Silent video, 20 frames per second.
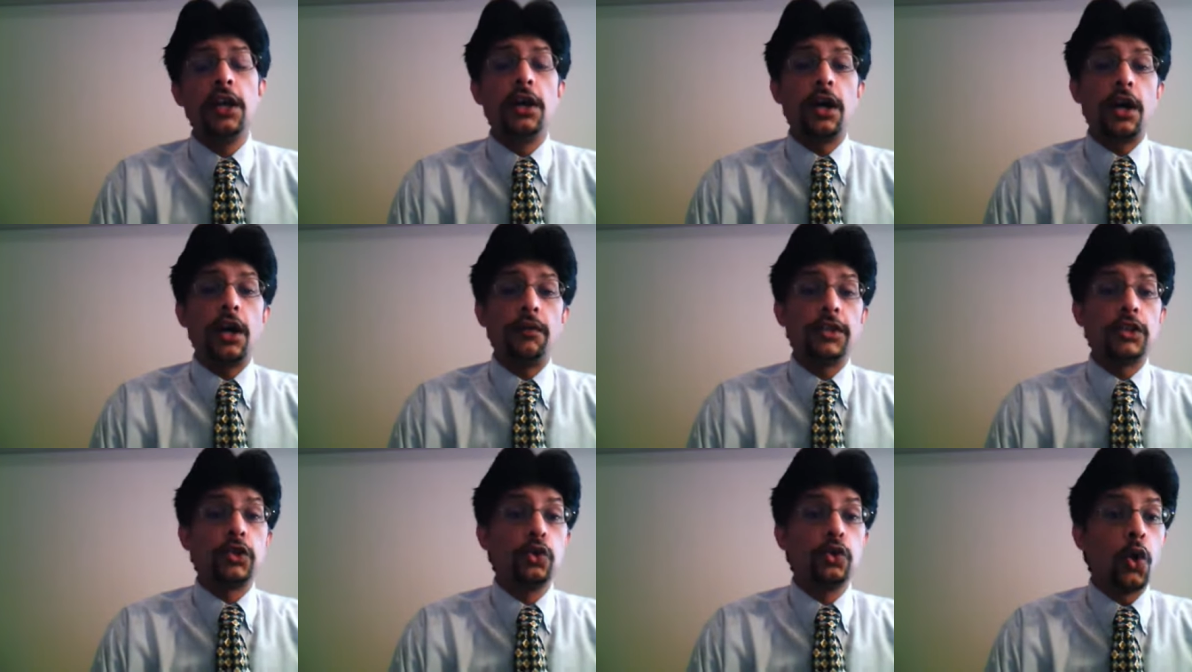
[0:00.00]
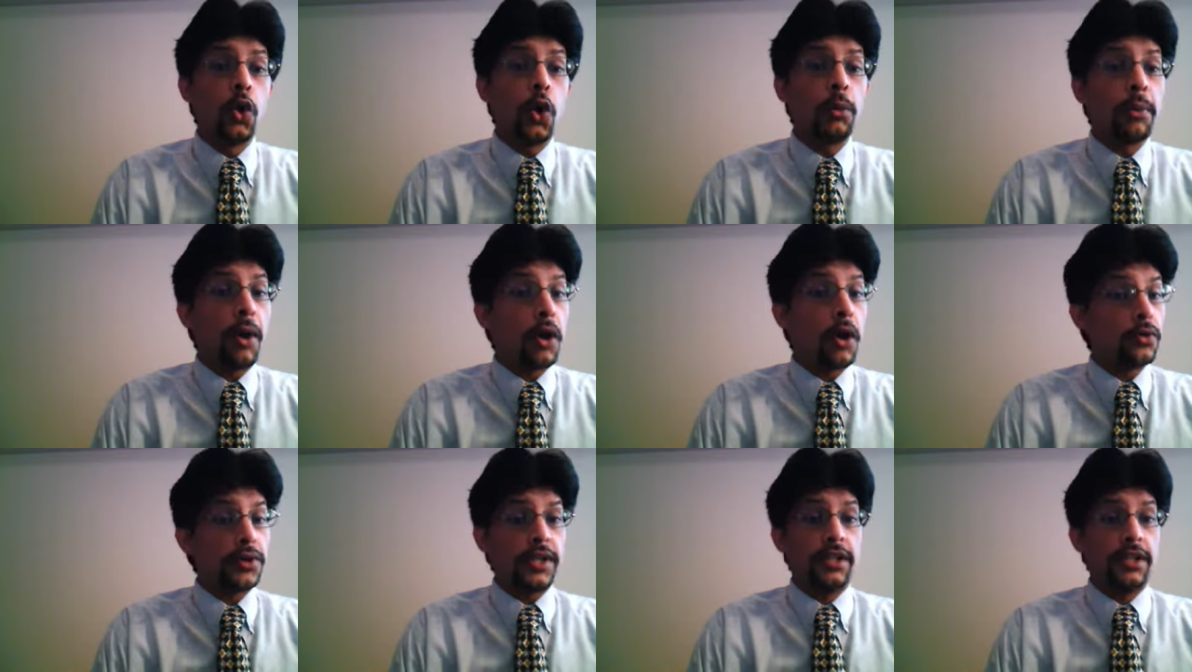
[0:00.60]
uh, with no
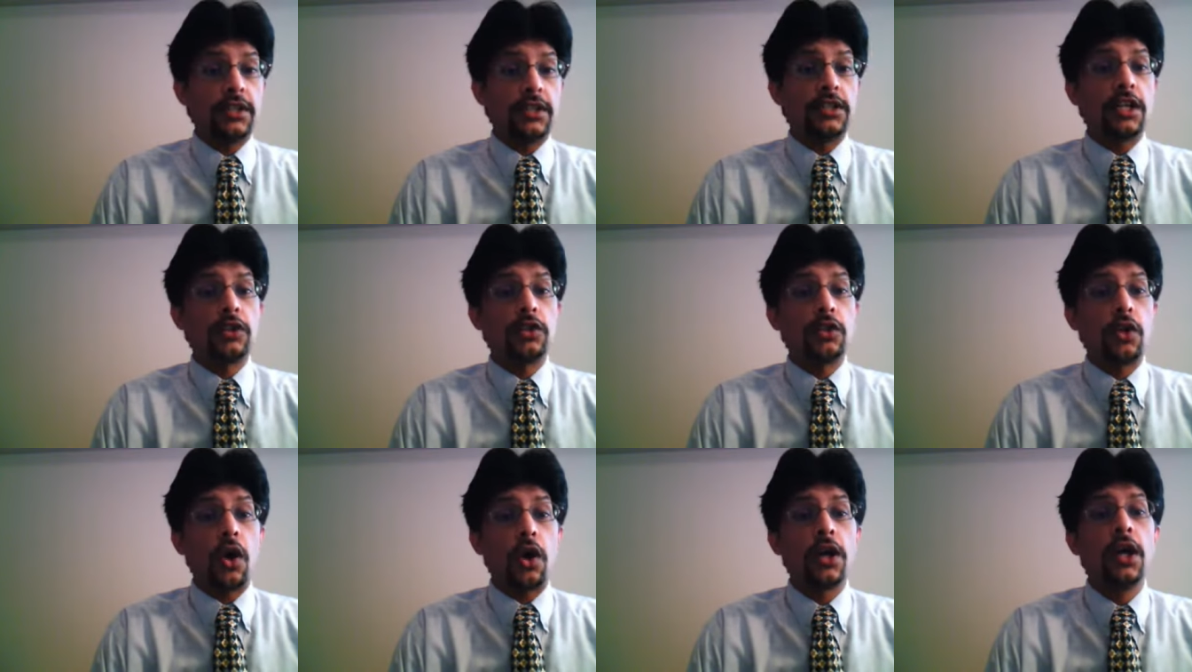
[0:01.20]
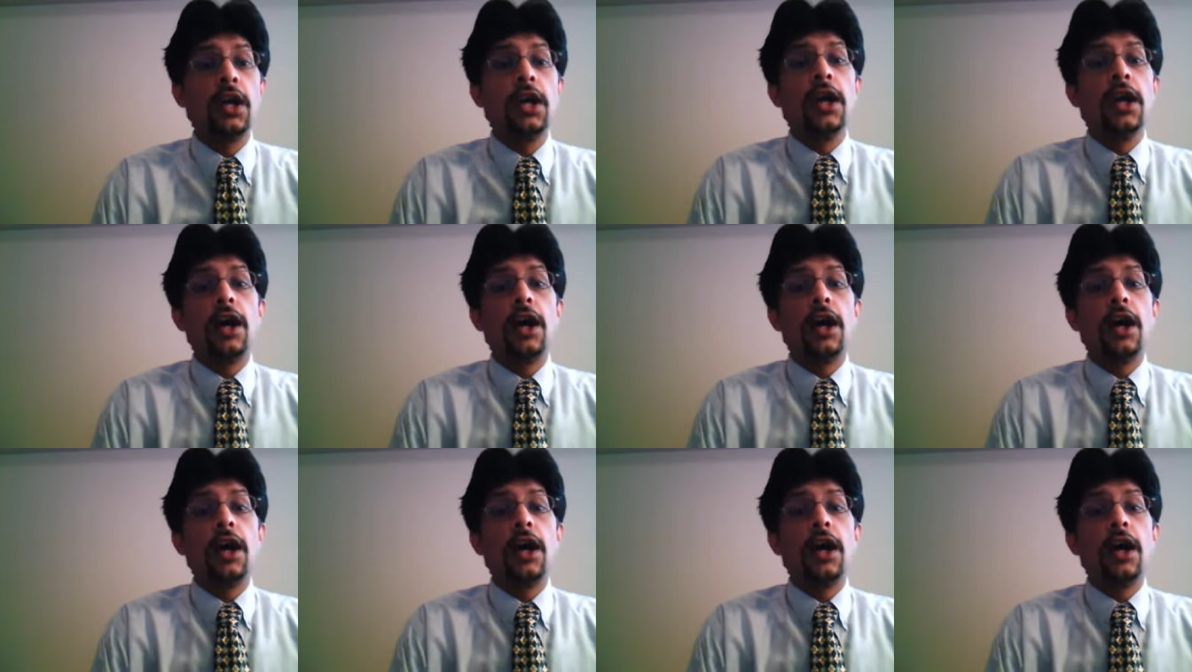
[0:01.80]
boundary in that knock.